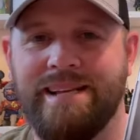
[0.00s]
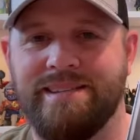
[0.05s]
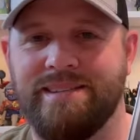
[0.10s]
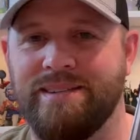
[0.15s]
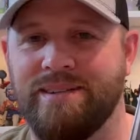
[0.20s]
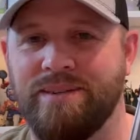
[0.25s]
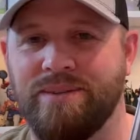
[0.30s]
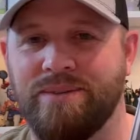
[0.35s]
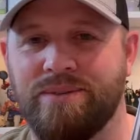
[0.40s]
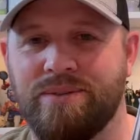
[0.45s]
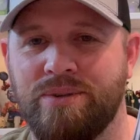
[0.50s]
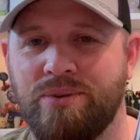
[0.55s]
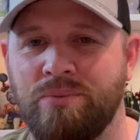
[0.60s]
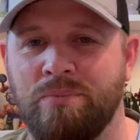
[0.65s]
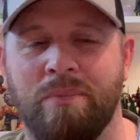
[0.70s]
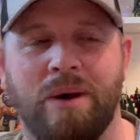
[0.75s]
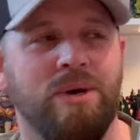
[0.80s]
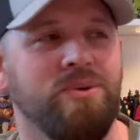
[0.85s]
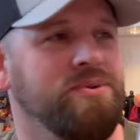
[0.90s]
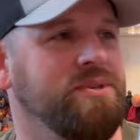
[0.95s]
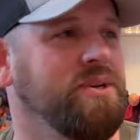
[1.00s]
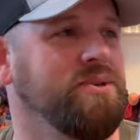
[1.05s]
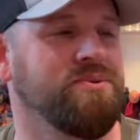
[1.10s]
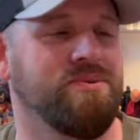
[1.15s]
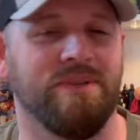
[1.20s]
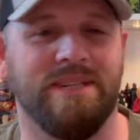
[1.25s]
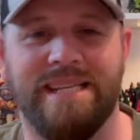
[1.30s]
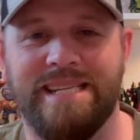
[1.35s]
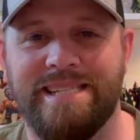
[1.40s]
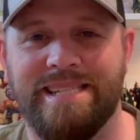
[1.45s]
is there two Mojos
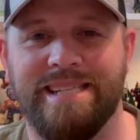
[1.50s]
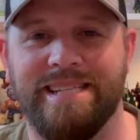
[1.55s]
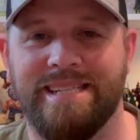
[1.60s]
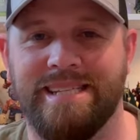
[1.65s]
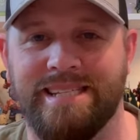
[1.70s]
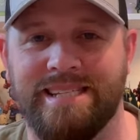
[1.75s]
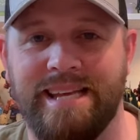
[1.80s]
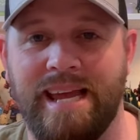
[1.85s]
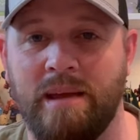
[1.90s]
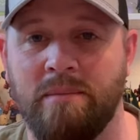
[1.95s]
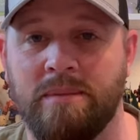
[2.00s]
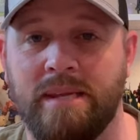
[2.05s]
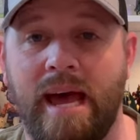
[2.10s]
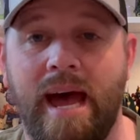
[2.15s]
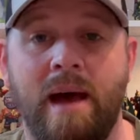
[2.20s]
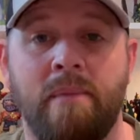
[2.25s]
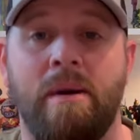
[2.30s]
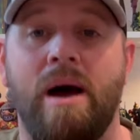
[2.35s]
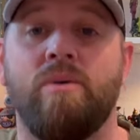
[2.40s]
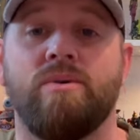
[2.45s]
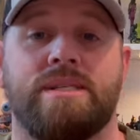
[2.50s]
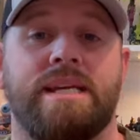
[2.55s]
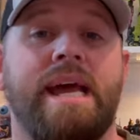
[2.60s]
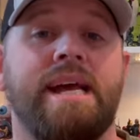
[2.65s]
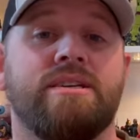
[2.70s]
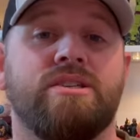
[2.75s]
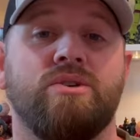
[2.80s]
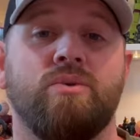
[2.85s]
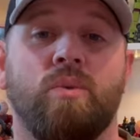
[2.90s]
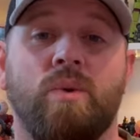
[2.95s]
releasing at the same time? I was
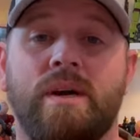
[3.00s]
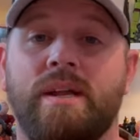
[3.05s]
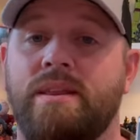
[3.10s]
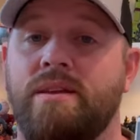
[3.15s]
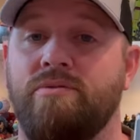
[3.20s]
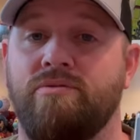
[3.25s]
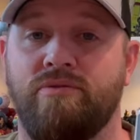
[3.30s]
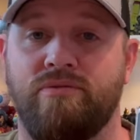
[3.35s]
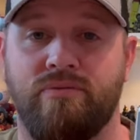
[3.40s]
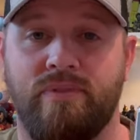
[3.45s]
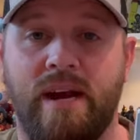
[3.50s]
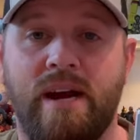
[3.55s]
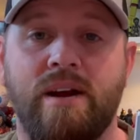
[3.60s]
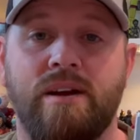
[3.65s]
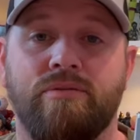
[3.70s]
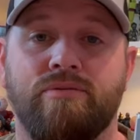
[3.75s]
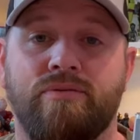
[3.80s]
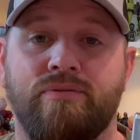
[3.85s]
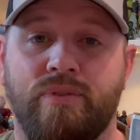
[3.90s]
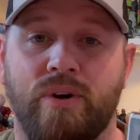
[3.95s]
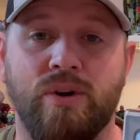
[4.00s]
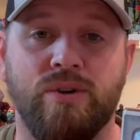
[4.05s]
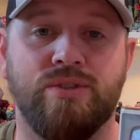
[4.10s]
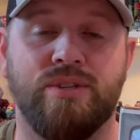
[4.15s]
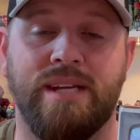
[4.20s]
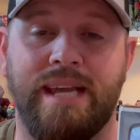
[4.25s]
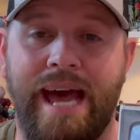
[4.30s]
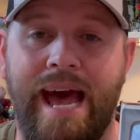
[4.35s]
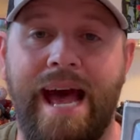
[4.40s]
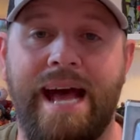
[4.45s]
actually one of the very
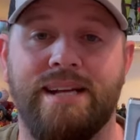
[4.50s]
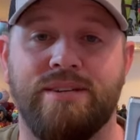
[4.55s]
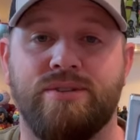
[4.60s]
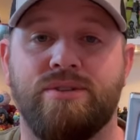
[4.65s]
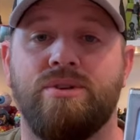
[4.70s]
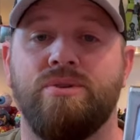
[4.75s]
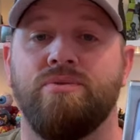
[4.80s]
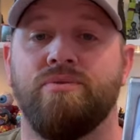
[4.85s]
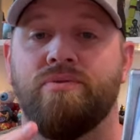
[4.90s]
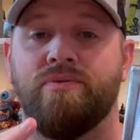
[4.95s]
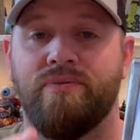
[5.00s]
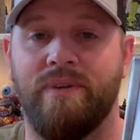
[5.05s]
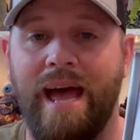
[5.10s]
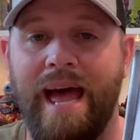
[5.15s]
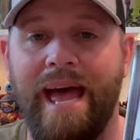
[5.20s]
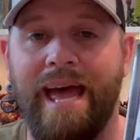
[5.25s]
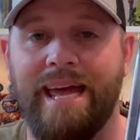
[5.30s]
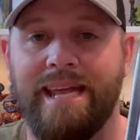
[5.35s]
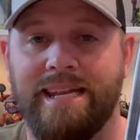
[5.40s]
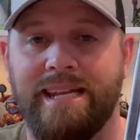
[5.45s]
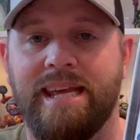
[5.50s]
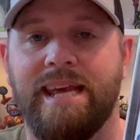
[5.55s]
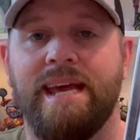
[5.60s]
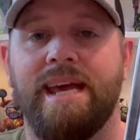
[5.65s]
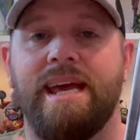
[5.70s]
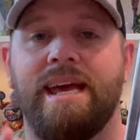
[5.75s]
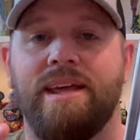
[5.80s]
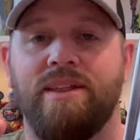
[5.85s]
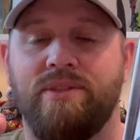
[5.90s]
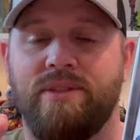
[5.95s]
first guys to find
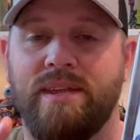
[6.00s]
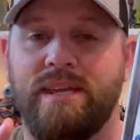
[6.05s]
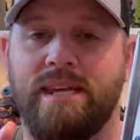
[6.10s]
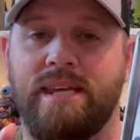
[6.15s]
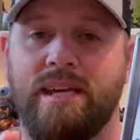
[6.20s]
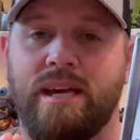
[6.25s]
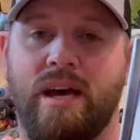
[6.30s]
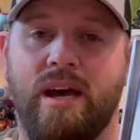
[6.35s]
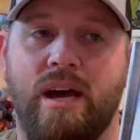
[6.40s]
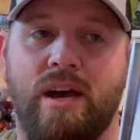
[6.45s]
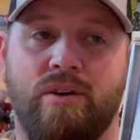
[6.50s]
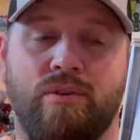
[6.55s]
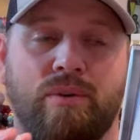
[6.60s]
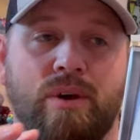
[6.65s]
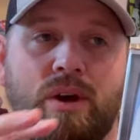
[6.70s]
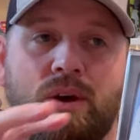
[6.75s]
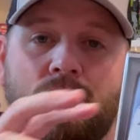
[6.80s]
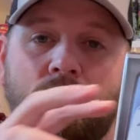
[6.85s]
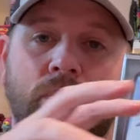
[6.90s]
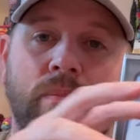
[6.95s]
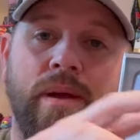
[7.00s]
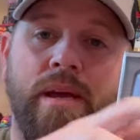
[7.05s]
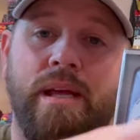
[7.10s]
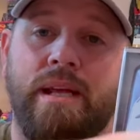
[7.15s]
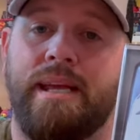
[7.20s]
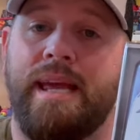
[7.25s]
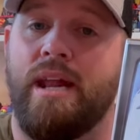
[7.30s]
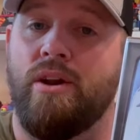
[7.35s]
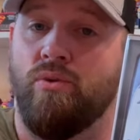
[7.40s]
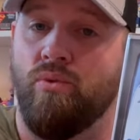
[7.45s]
the uh, uh,
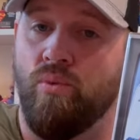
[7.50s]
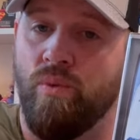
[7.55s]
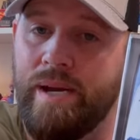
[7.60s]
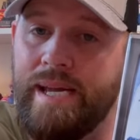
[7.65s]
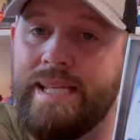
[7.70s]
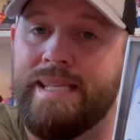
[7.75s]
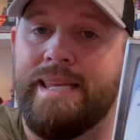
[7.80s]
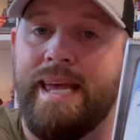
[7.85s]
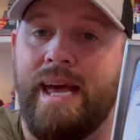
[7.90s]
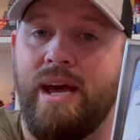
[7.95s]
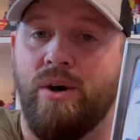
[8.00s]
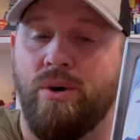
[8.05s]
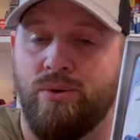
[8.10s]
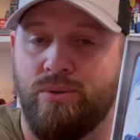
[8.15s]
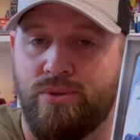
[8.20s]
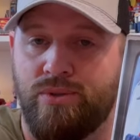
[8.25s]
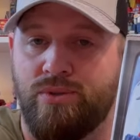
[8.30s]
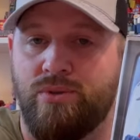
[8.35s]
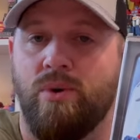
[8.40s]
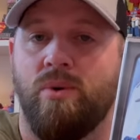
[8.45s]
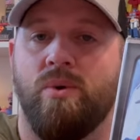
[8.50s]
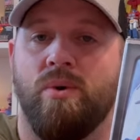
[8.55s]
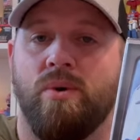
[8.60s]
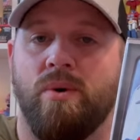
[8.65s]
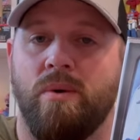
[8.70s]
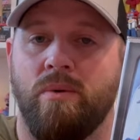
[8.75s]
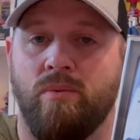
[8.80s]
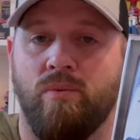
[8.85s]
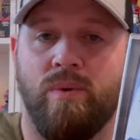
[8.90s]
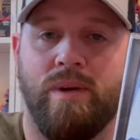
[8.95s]
kind of retail
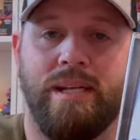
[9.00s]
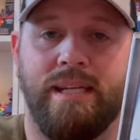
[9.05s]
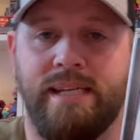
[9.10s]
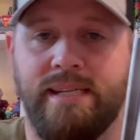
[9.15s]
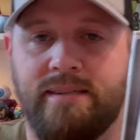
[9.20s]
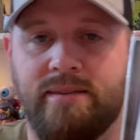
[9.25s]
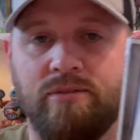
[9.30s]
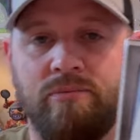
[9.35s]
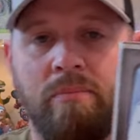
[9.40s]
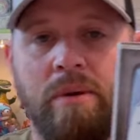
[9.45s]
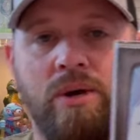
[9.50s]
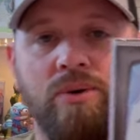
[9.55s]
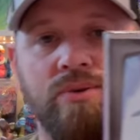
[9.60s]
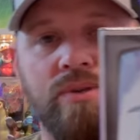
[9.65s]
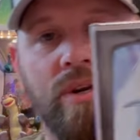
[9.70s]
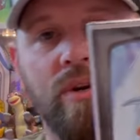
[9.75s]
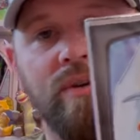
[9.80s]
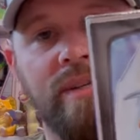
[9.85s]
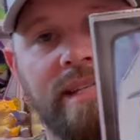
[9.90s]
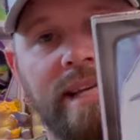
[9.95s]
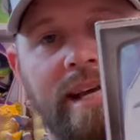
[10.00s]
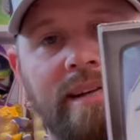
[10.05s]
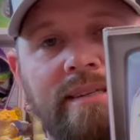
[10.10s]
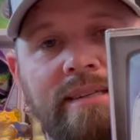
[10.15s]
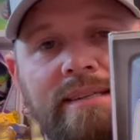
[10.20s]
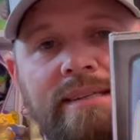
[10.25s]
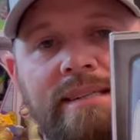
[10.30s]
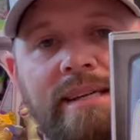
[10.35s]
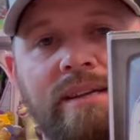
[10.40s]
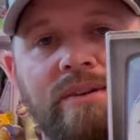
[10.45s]
store release of Mojo. He's
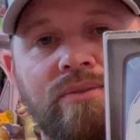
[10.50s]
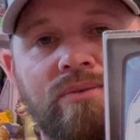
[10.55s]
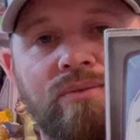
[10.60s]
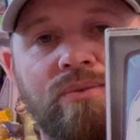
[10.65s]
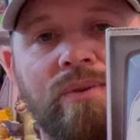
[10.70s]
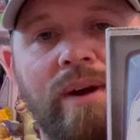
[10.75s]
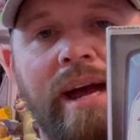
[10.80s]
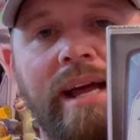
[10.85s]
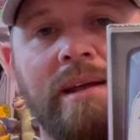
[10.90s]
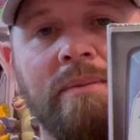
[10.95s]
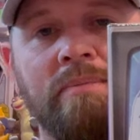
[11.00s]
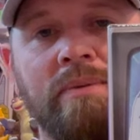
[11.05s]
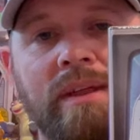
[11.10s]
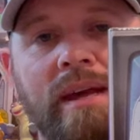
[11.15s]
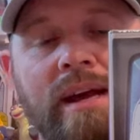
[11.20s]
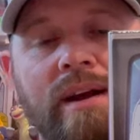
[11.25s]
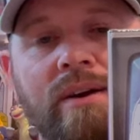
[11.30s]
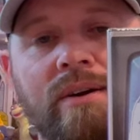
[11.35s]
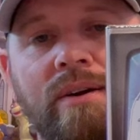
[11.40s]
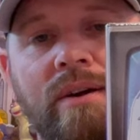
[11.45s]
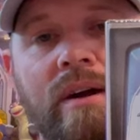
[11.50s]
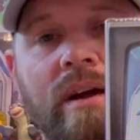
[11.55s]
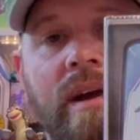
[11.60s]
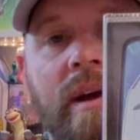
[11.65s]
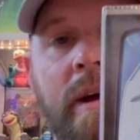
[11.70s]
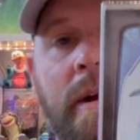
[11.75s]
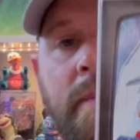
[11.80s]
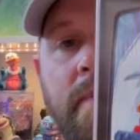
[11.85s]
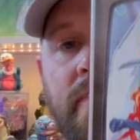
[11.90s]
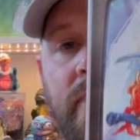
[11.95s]
actually sitting right up there.
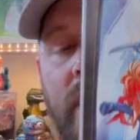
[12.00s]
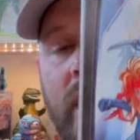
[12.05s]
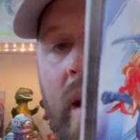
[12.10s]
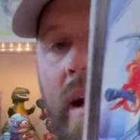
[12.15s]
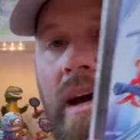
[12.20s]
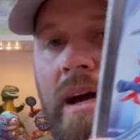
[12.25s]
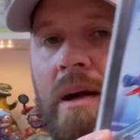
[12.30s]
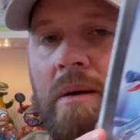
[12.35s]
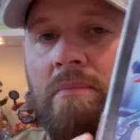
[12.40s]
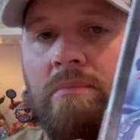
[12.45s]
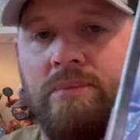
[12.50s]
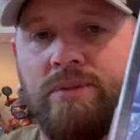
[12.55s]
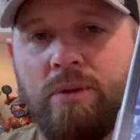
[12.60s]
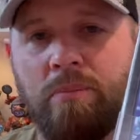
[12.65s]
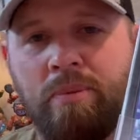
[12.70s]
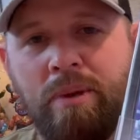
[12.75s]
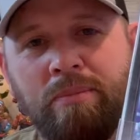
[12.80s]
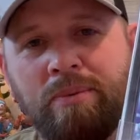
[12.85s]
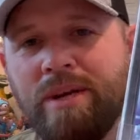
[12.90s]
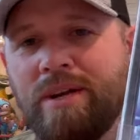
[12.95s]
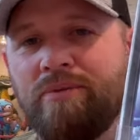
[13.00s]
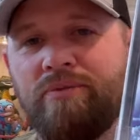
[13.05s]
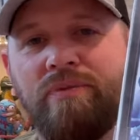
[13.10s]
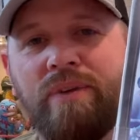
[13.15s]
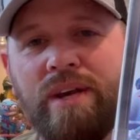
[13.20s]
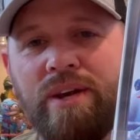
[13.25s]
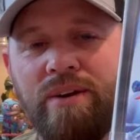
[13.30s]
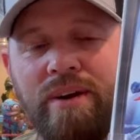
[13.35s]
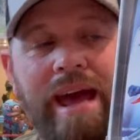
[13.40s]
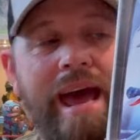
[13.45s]
Um, so people couldn't figure it